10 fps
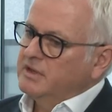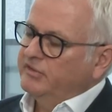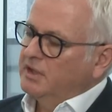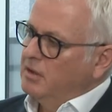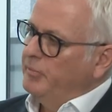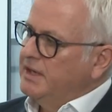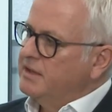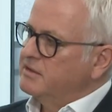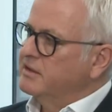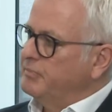if the company
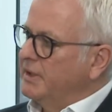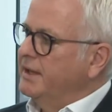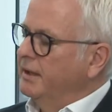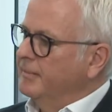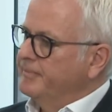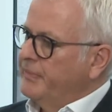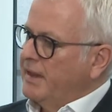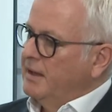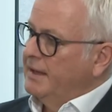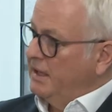is displaying
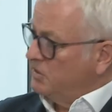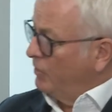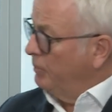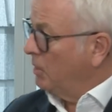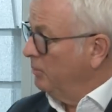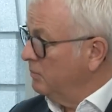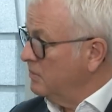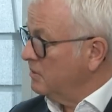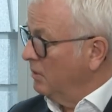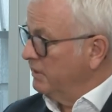cash flow
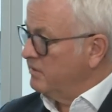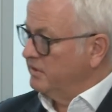problems or it's